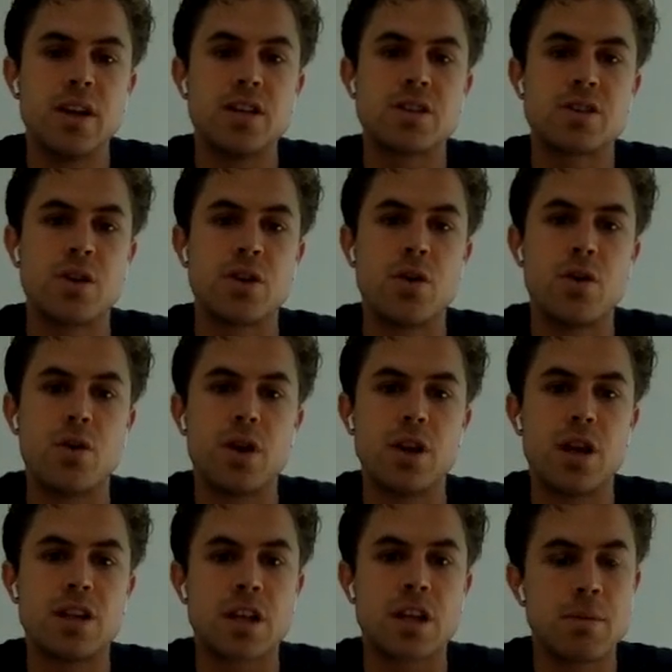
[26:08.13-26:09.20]
So
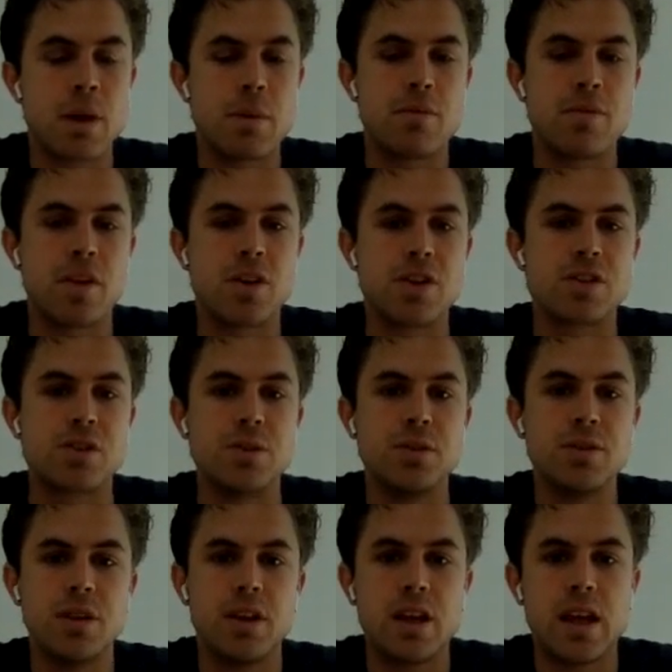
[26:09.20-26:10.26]
it's coming up very
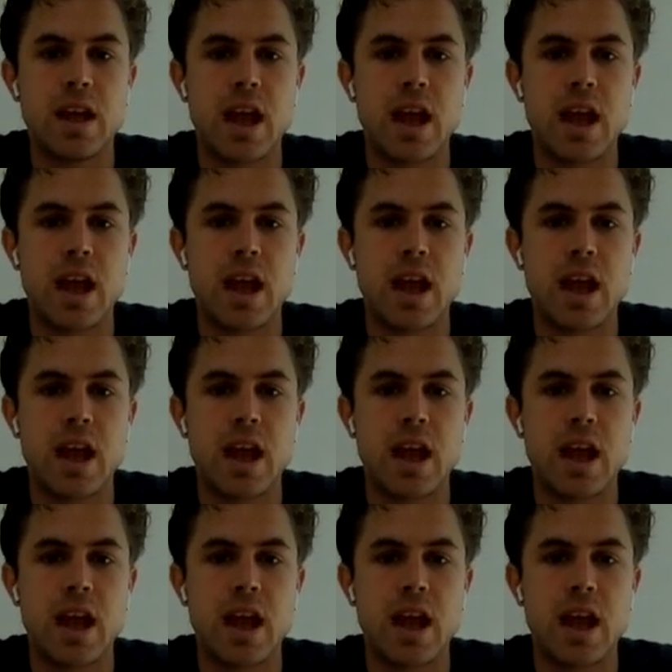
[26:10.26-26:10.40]
soon.